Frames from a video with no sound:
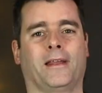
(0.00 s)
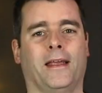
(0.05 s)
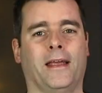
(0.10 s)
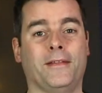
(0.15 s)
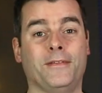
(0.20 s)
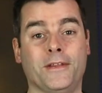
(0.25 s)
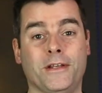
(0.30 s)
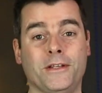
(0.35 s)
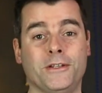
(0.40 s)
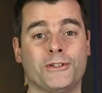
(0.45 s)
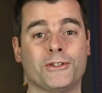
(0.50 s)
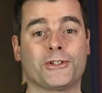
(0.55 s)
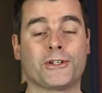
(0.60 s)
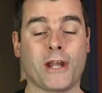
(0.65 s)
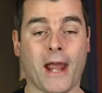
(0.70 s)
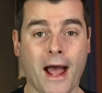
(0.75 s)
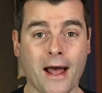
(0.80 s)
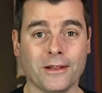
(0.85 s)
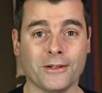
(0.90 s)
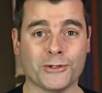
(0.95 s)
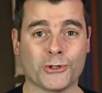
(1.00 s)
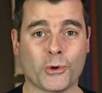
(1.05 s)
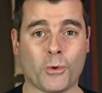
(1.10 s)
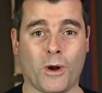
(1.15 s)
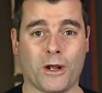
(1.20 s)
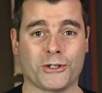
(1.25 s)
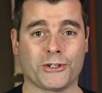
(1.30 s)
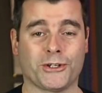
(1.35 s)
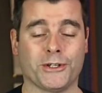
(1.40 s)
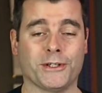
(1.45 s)
And these challenge
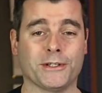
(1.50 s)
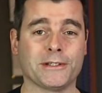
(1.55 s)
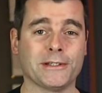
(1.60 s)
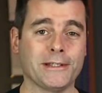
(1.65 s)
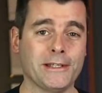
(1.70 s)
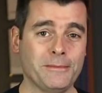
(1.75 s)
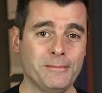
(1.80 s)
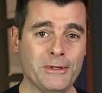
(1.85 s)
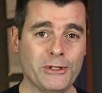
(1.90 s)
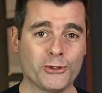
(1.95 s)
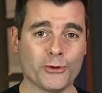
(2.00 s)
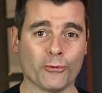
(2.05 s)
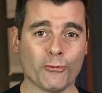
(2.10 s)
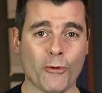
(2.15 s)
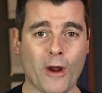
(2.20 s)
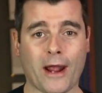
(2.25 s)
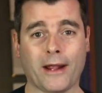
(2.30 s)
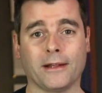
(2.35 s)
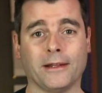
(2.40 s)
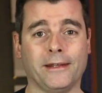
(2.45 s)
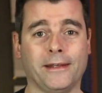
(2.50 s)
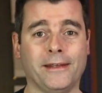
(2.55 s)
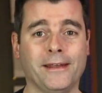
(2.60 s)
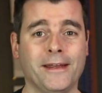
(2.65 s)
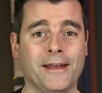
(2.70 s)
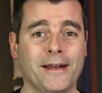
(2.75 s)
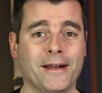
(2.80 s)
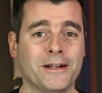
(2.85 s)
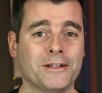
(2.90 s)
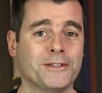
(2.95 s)
questions lead me directly
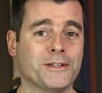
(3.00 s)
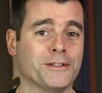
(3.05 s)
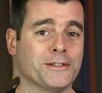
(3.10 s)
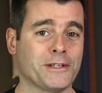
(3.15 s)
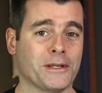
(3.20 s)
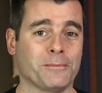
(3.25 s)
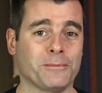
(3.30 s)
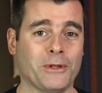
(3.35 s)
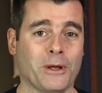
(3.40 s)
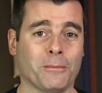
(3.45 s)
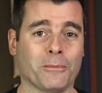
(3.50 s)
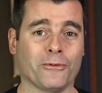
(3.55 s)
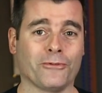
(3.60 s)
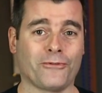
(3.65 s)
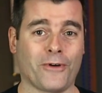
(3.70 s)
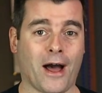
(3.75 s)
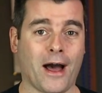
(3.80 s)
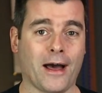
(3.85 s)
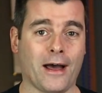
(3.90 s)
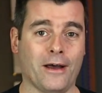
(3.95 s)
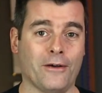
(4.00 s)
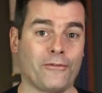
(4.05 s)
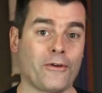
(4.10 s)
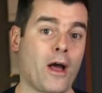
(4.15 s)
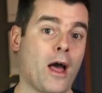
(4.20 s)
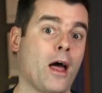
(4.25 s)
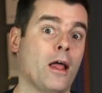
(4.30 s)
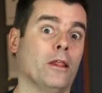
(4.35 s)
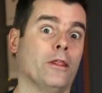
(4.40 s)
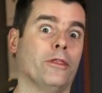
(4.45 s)
to tip number 5,
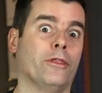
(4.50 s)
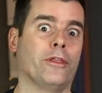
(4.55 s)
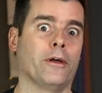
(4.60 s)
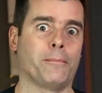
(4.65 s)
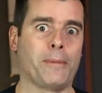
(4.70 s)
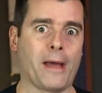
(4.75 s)
the